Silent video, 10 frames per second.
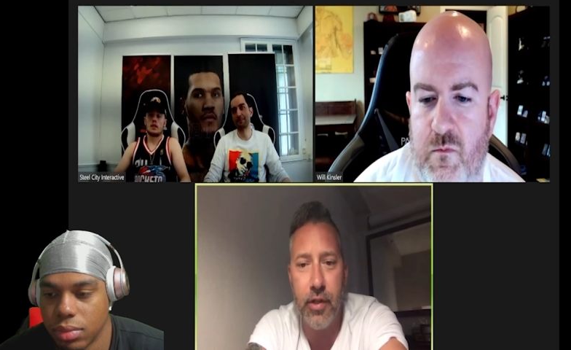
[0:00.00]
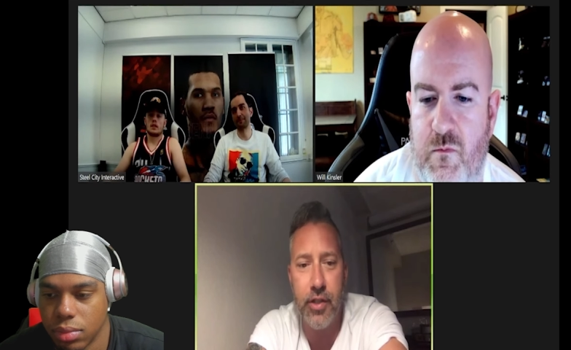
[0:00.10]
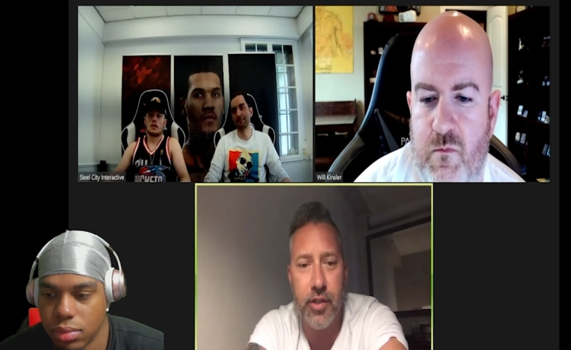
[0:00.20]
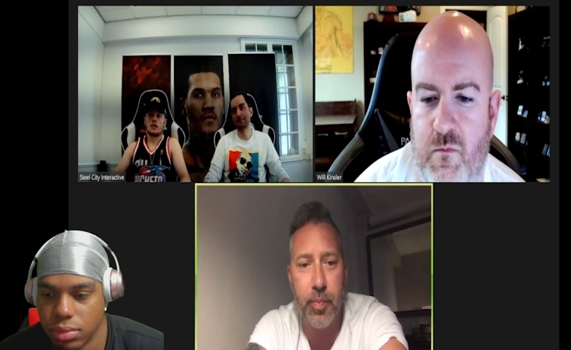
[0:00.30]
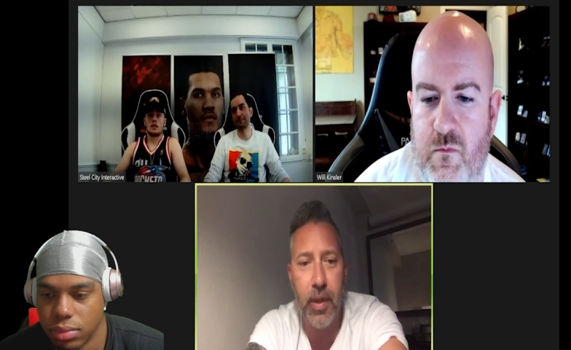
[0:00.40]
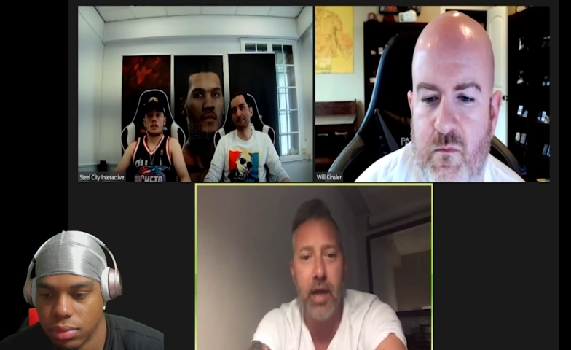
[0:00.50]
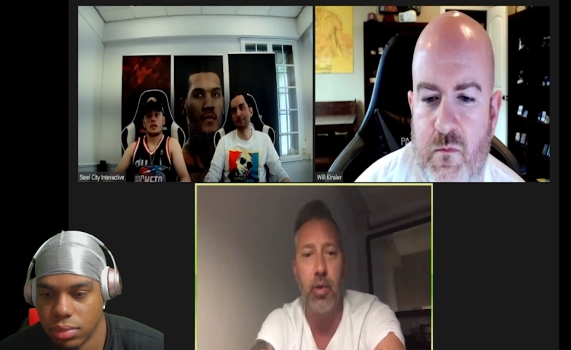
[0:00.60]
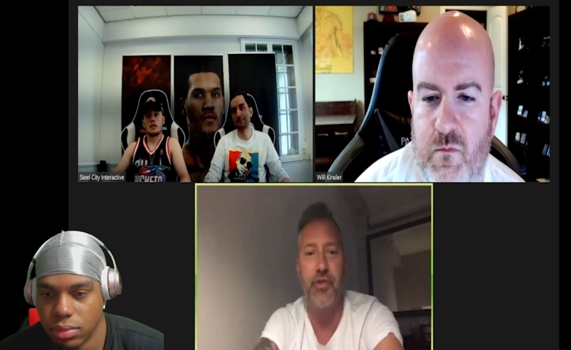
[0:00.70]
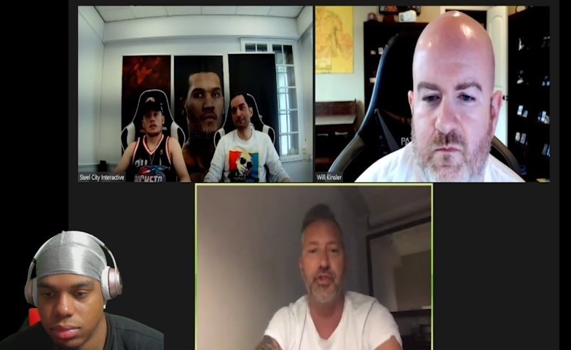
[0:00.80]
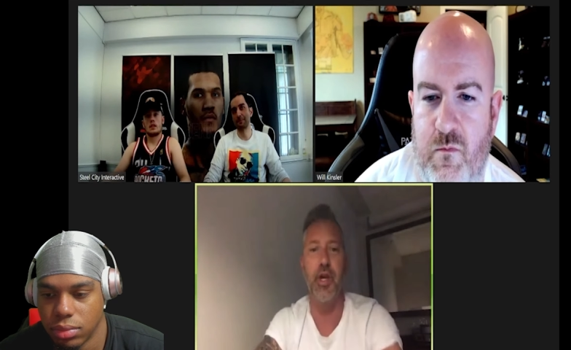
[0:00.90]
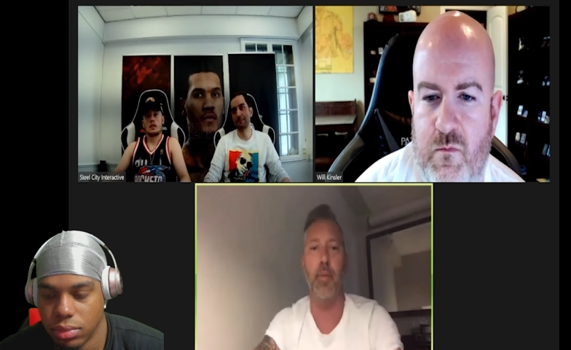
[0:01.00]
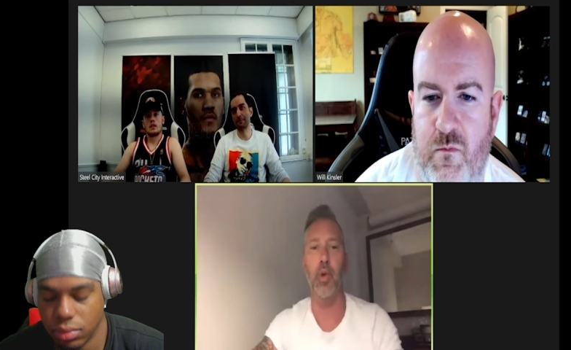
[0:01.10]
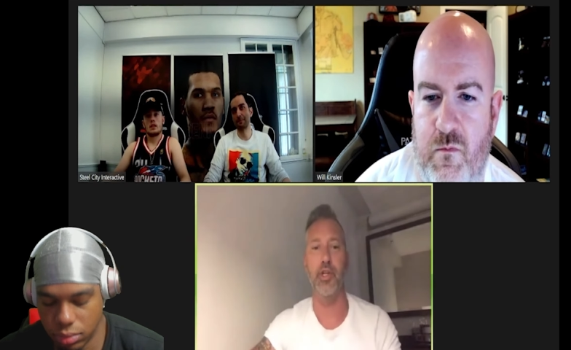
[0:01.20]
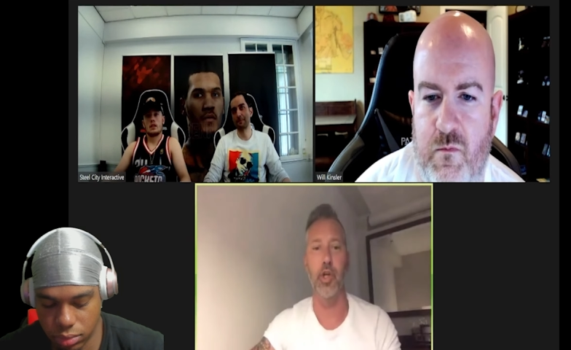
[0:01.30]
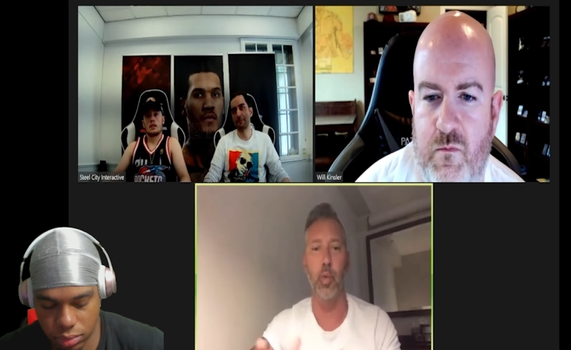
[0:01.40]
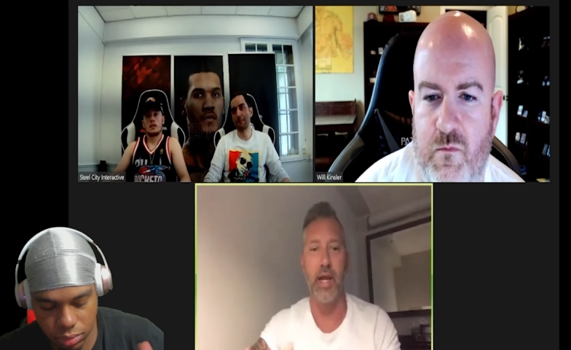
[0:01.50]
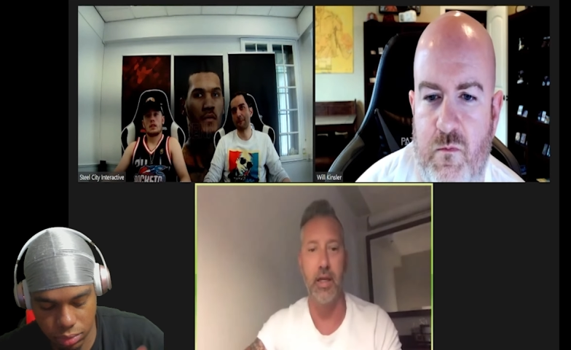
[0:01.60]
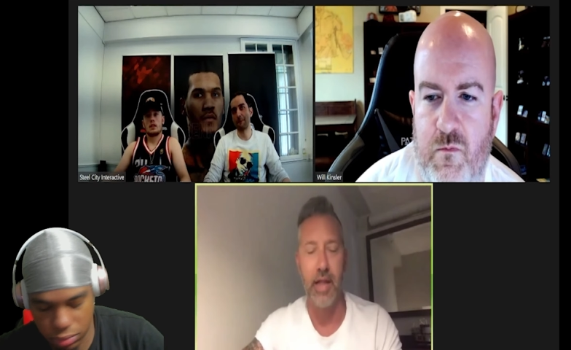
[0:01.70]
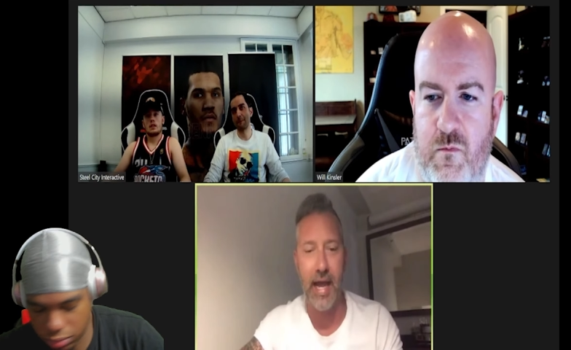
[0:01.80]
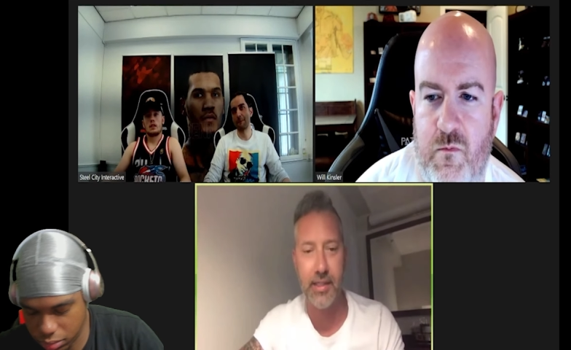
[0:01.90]
Speaker 1: for instance, playing with someone your
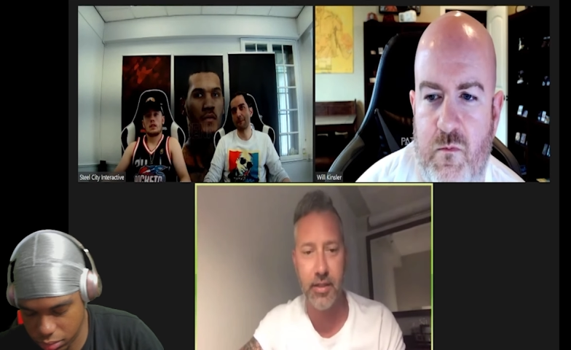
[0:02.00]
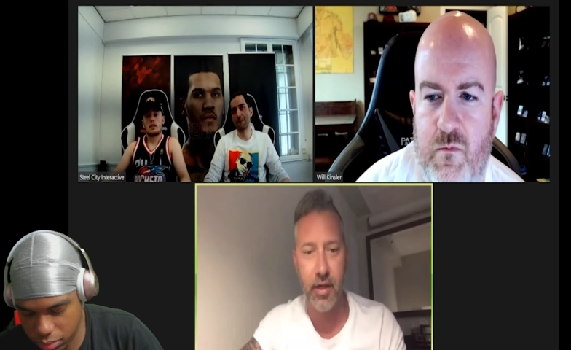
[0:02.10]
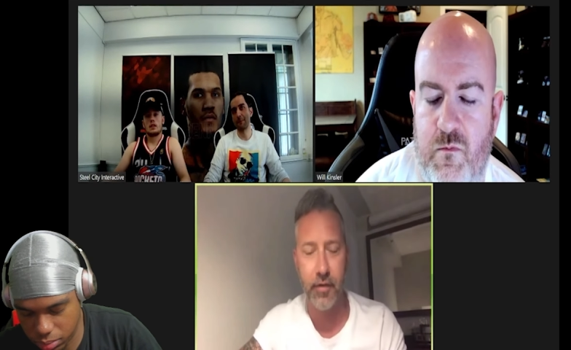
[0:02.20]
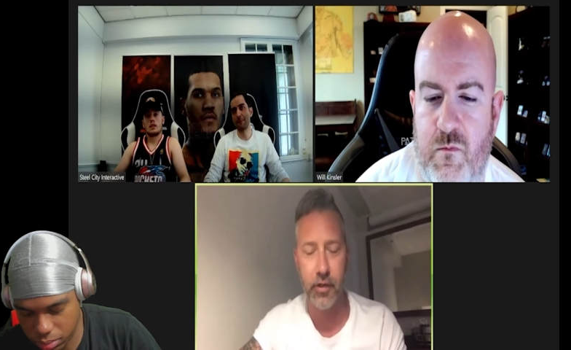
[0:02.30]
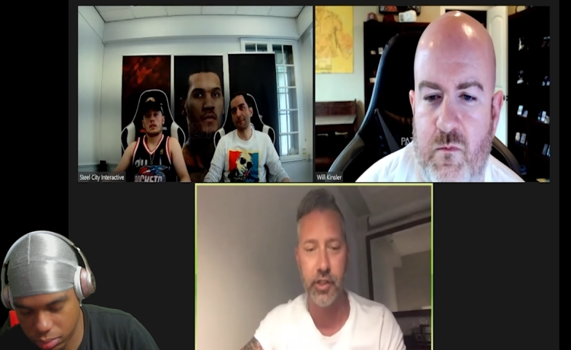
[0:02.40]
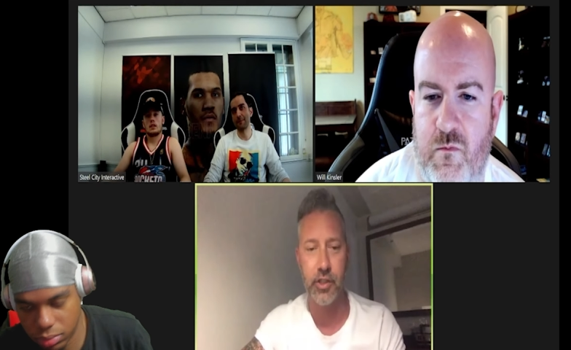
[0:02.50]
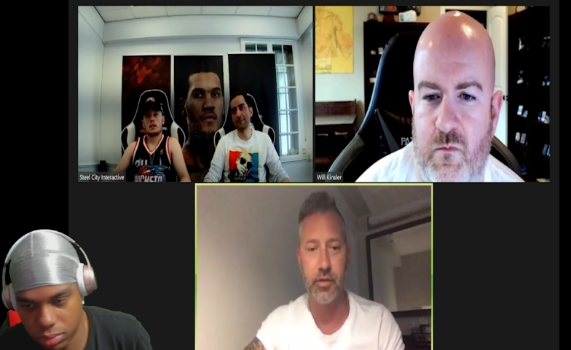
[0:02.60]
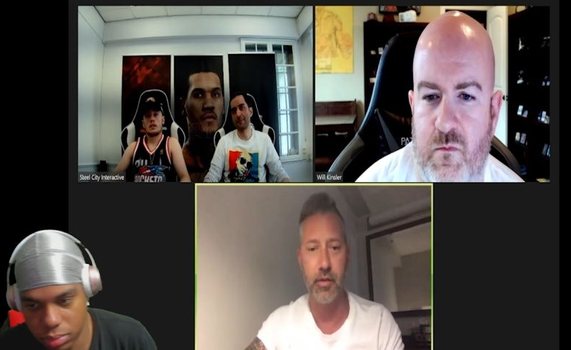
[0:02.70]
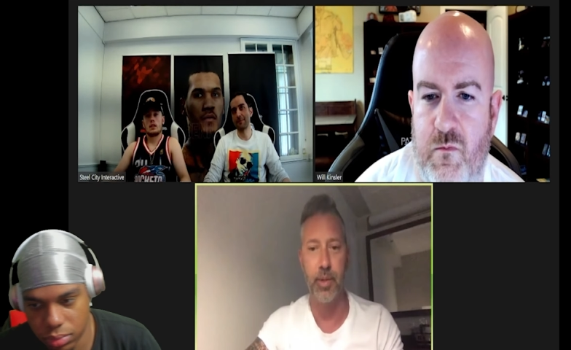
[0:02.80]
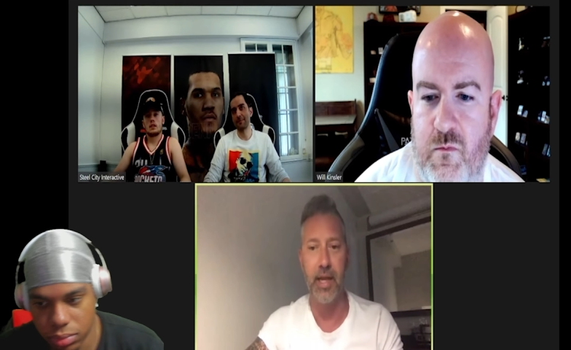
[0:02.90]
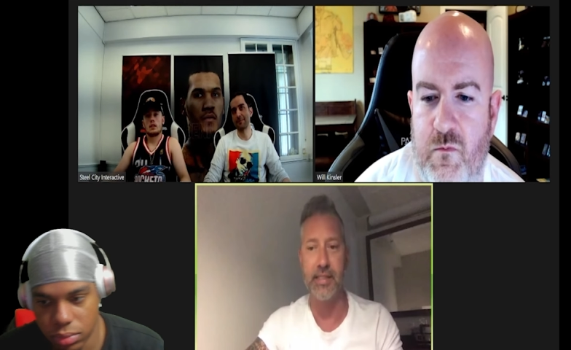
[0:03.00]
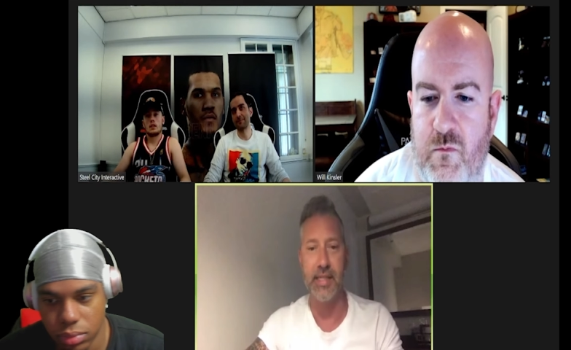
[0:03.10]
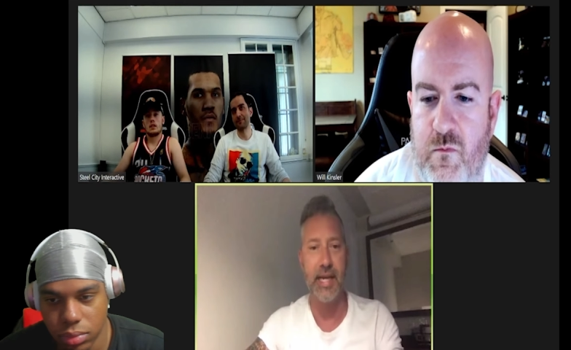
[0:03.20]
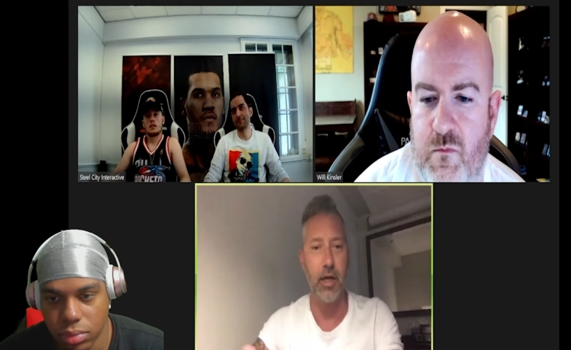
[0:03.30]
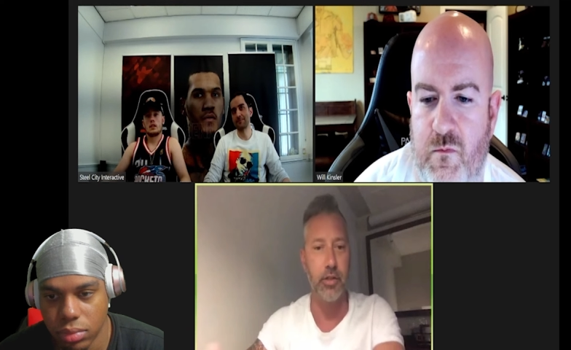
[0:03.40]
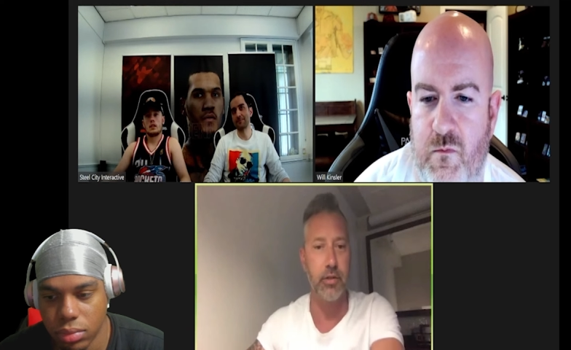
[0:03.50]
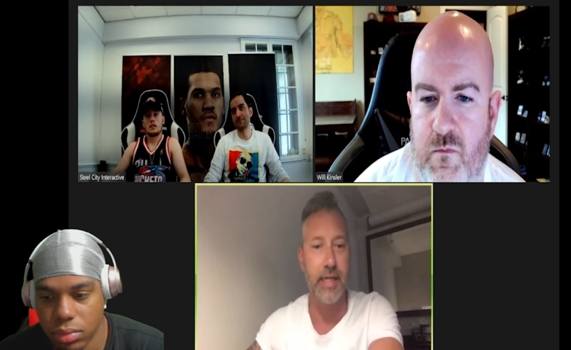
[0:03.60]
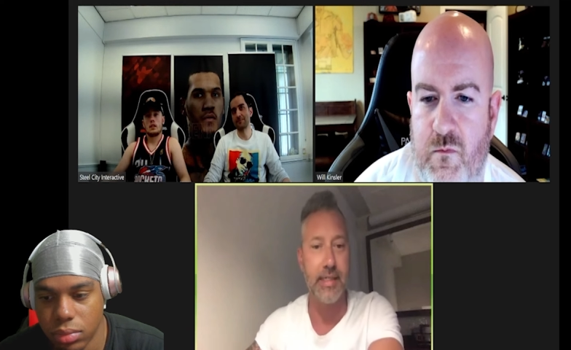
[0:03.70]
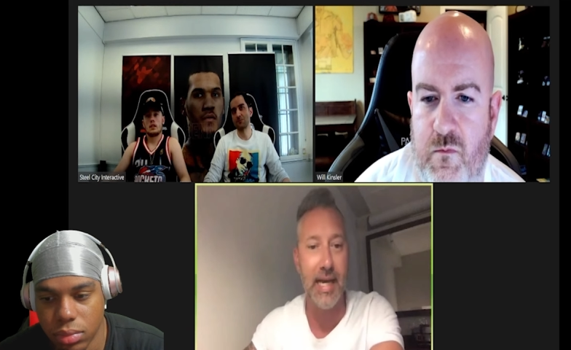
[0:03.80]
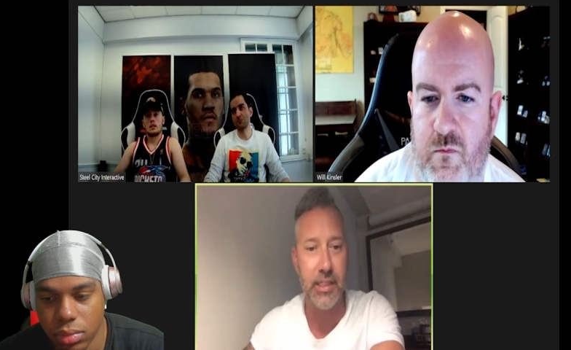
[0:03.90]
weight class versus playing as a
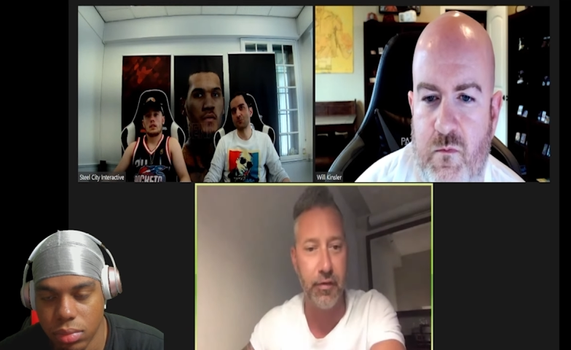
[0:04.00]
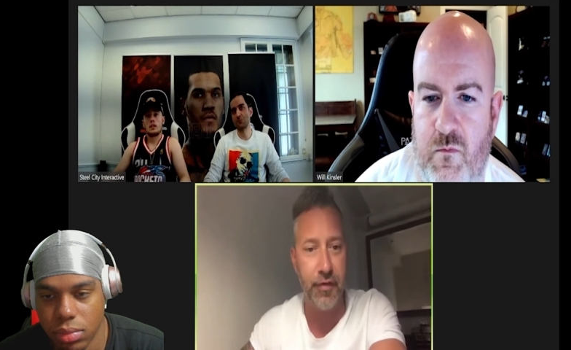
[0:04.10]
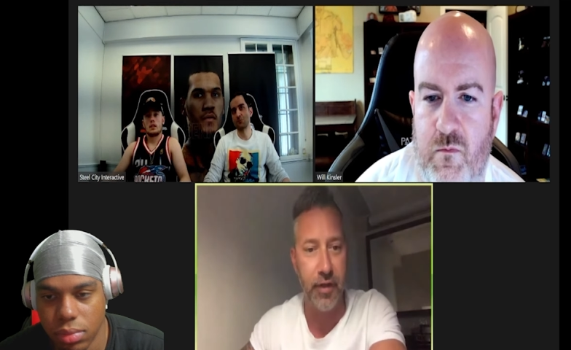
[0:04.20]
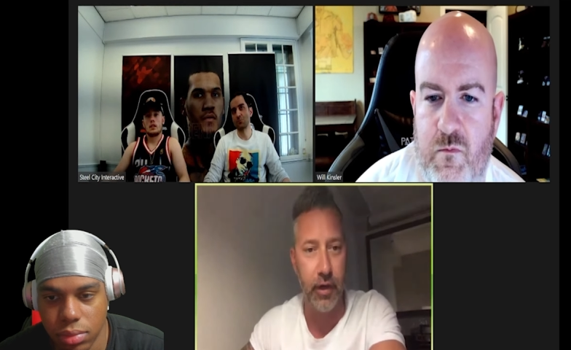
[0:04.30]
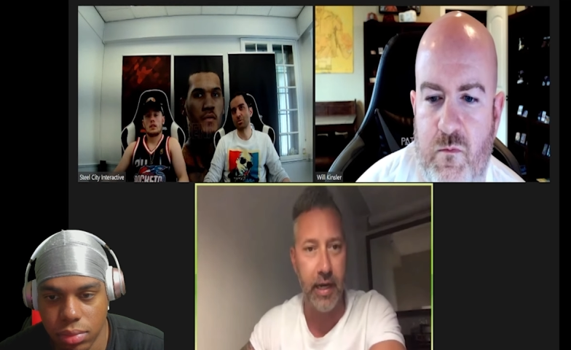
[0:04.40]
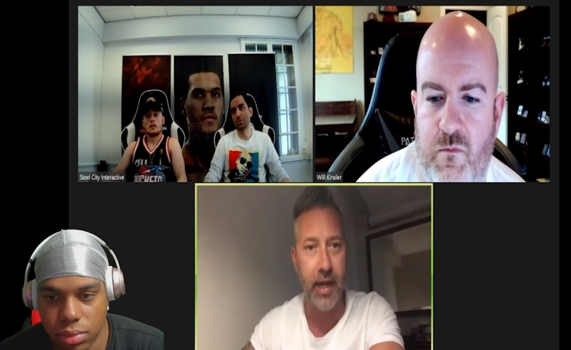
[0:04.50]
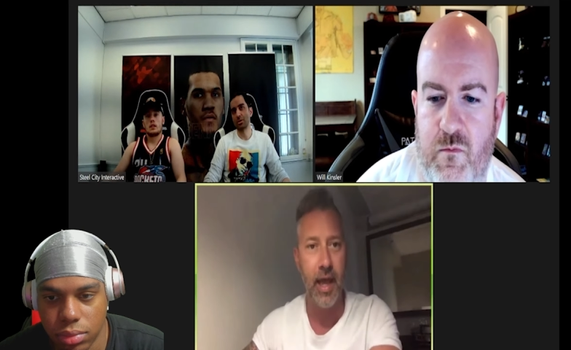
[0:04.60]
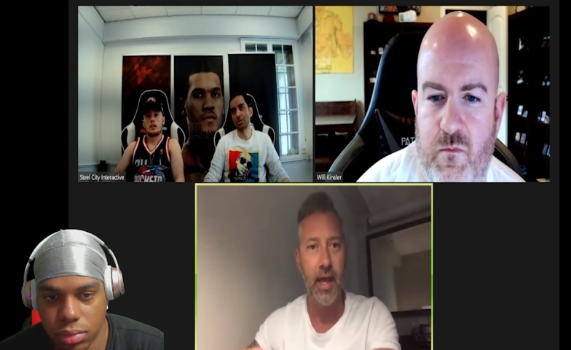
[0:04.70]
character like Tyson Fury?